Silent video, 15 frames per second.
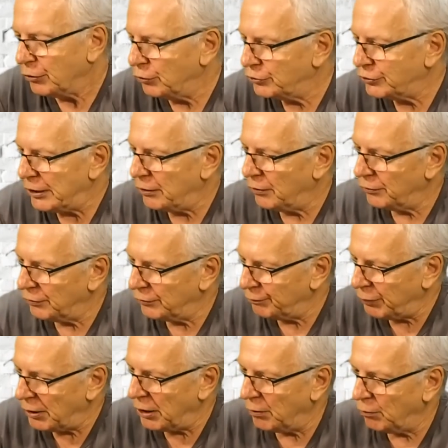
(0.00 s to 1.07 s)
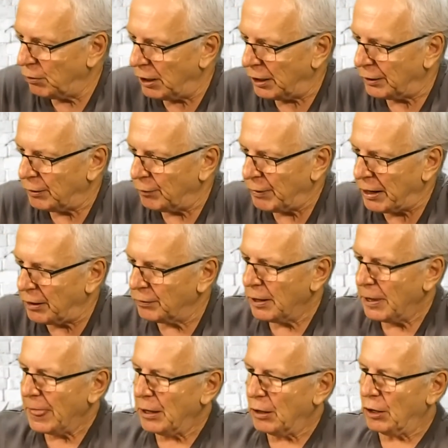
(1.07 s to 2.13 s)
You said on part one about
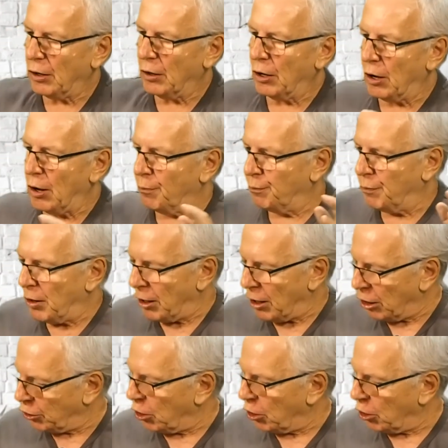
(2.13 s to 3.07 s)
a